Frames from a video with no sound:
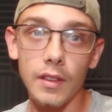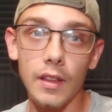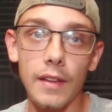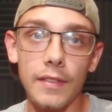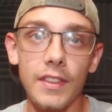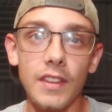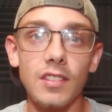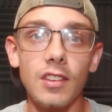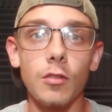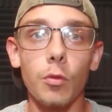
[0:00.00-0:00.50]

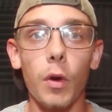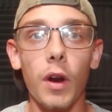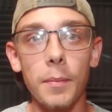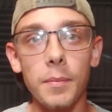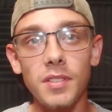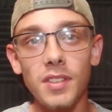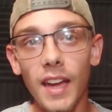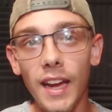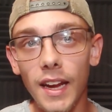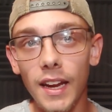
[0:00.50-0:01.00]
This is what I'm
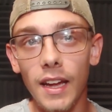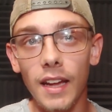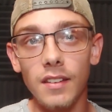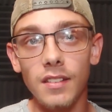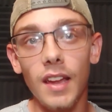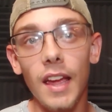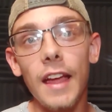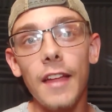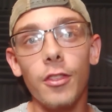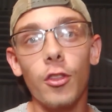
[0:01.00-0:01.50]
saying,
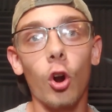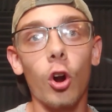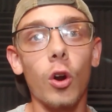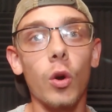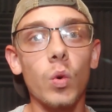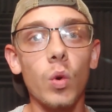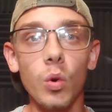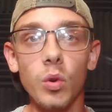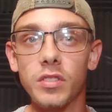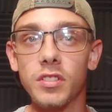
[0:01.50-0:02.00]
is there are
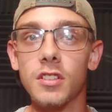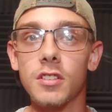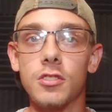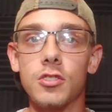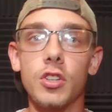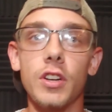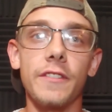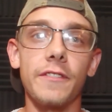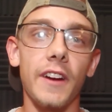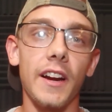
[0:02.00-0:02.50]
rules in a
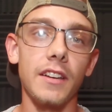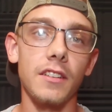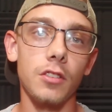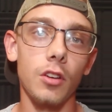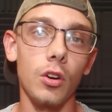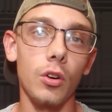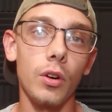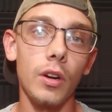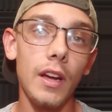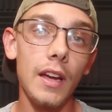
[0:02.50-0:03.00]
street fight.
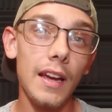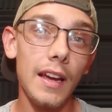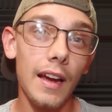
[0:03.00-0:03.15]
So